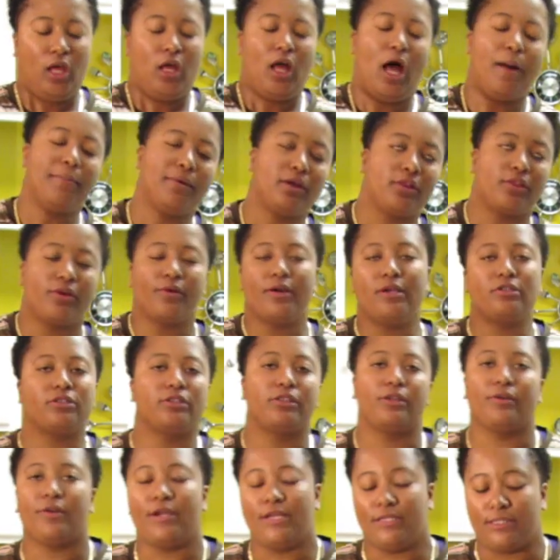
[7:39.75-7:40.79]
I mean, there is and
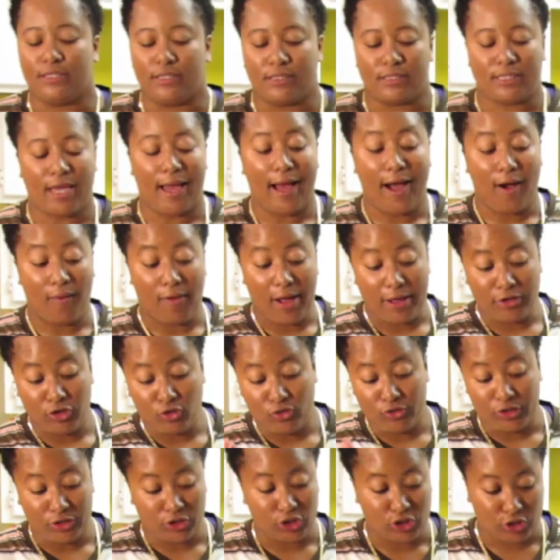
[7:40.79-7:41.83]
there isn't to how I
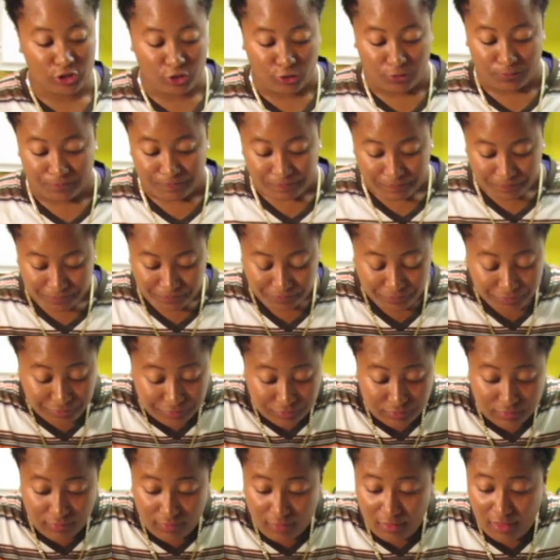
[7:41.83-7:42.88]
do this soup.
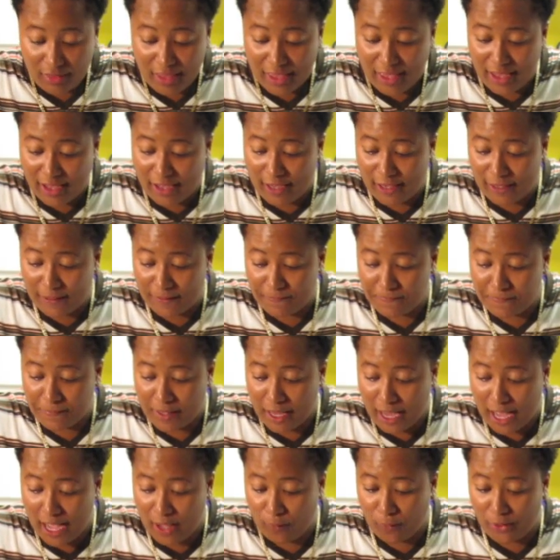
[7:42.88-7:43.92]

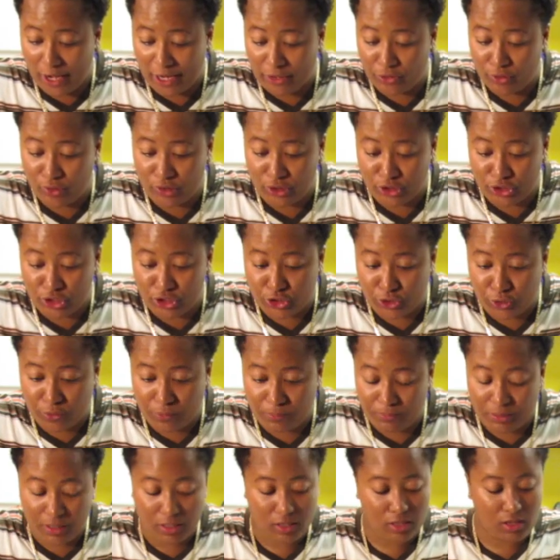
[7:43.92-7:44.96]
When I do the
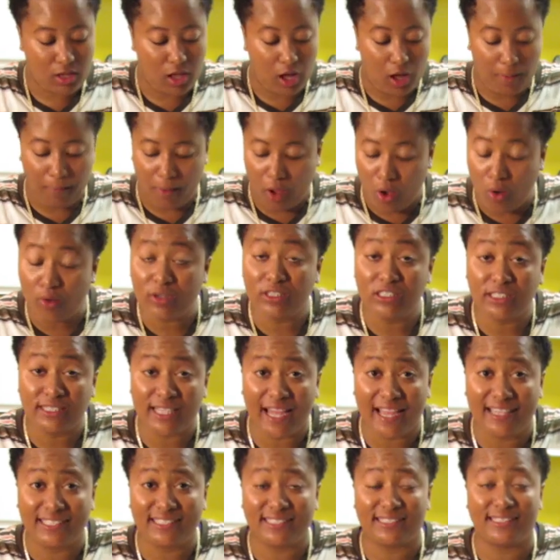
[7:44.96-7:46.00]
soup, I'm always
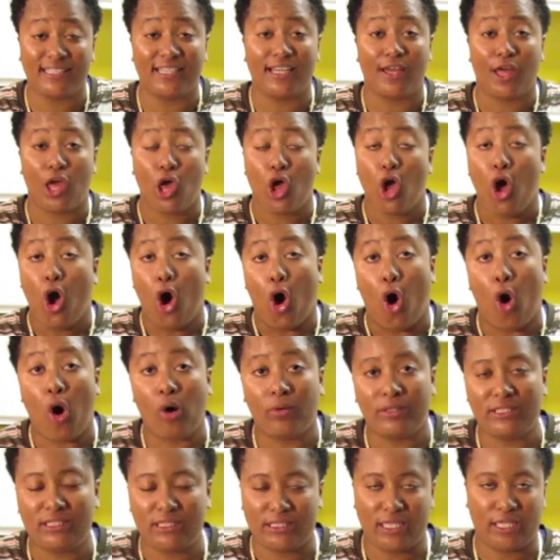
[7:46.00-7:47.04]
tasting it.
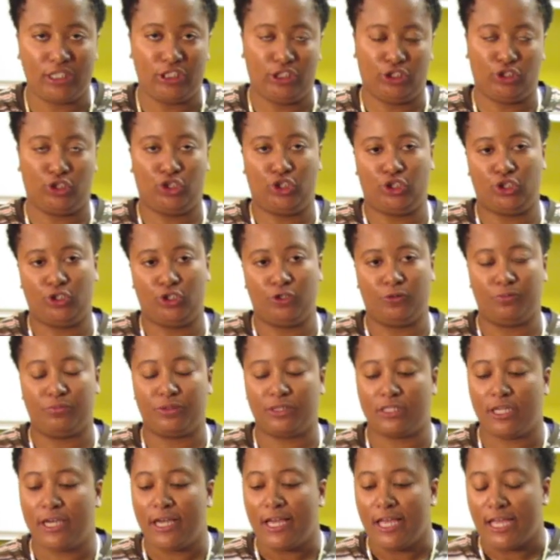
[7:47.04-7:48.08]
Always taste your
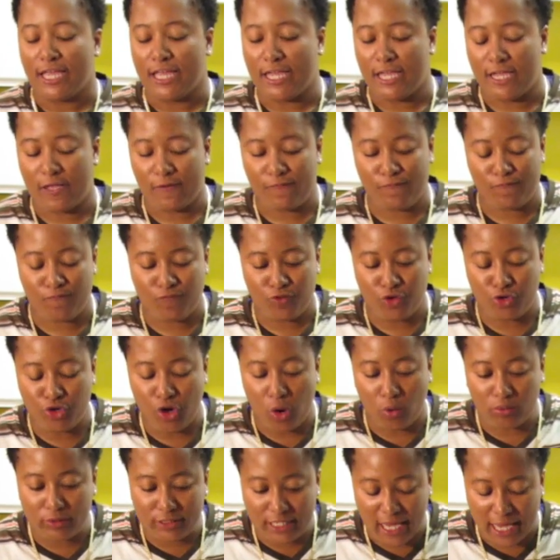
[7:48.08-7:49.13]
soups. If you
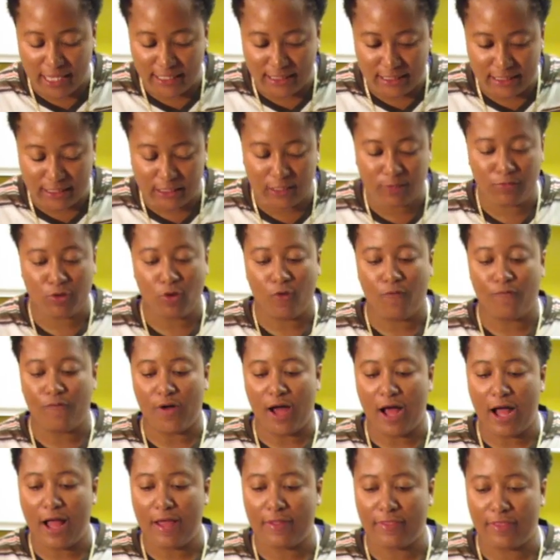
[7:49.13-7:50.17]
don't taste them, you'll
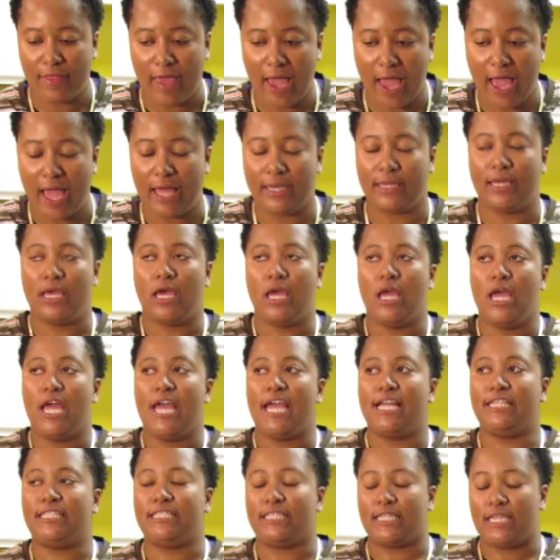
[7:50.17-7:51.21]
find that
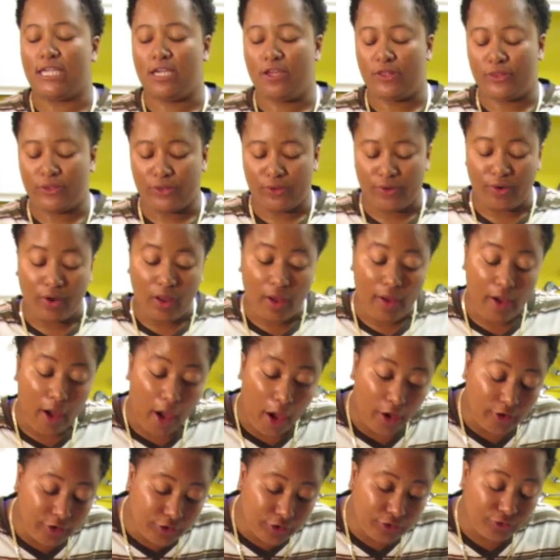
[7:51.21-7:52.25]
it's either
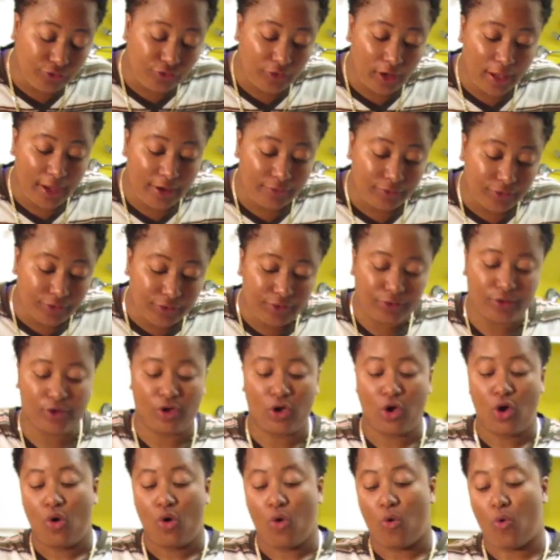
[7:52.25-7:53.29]
under-flavored
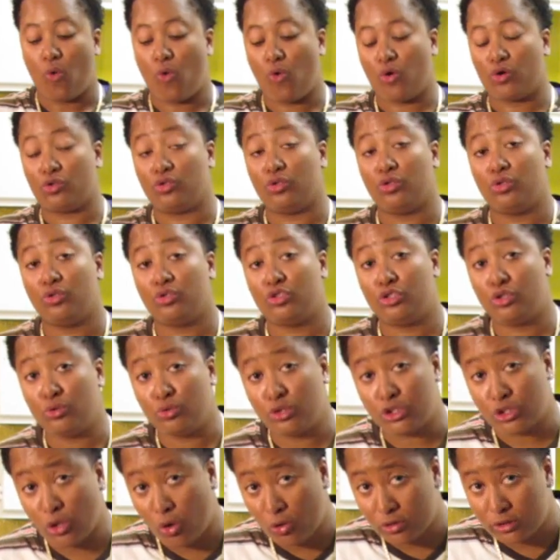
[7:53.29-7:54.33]
or too
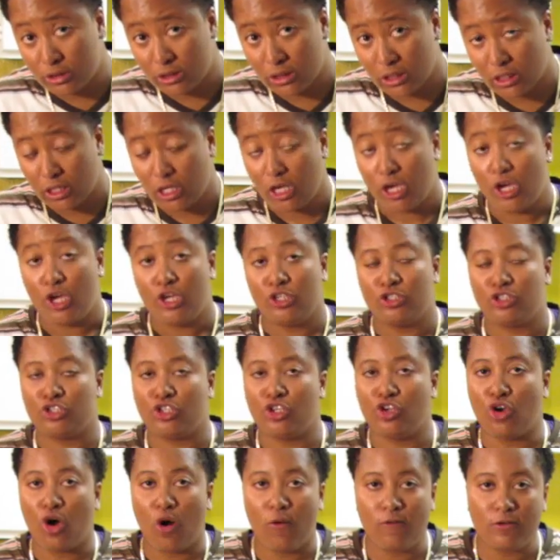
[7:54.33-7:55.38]
salty. So
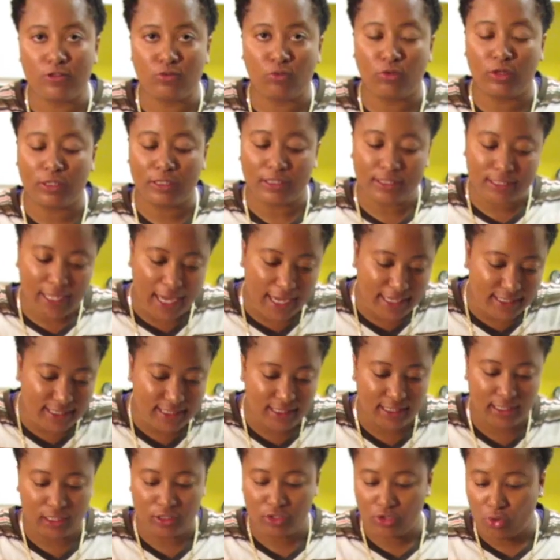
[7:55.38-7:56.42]
you always want to taste
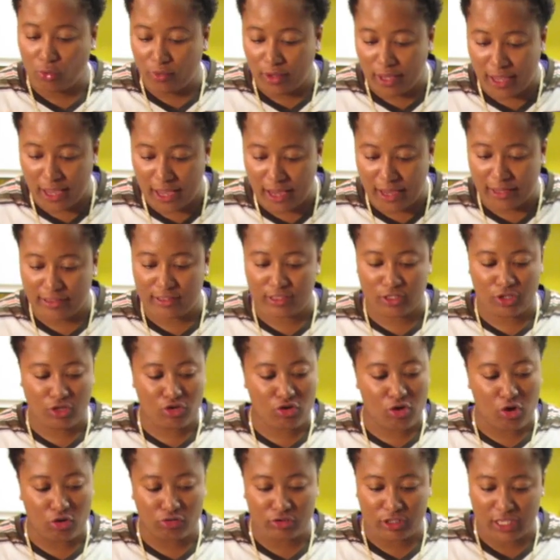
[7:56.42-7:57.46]
it. It's okay
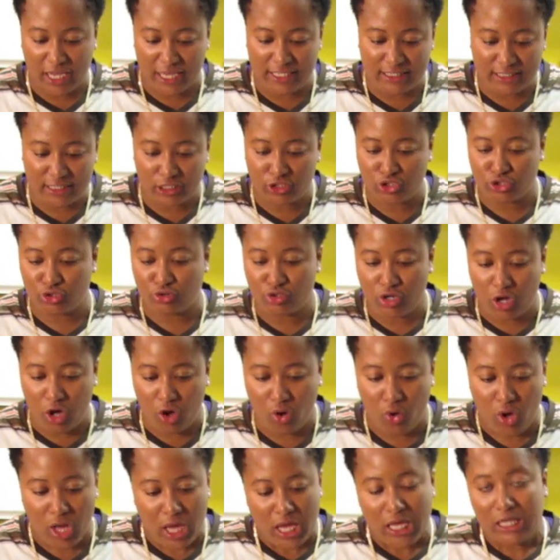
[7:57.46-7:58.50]
to, taste as you
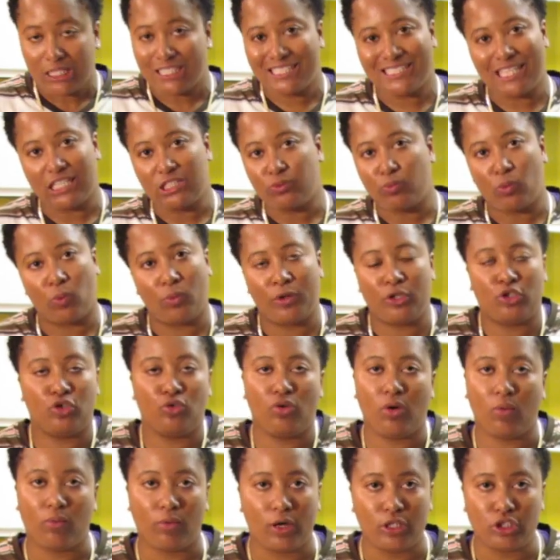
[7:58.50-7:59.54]
go, because that's what we
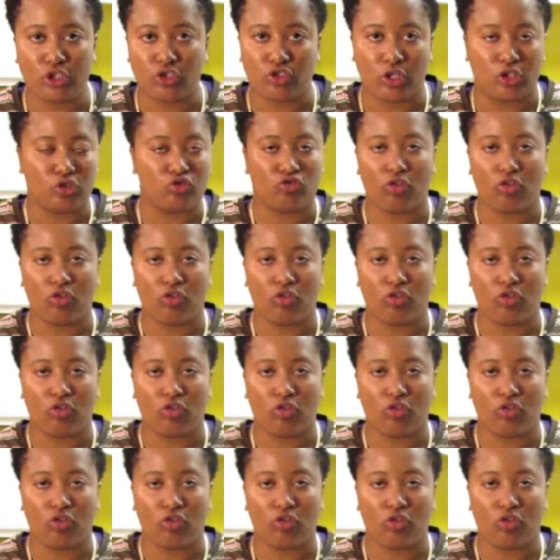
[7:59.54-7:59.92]
do in restaurants.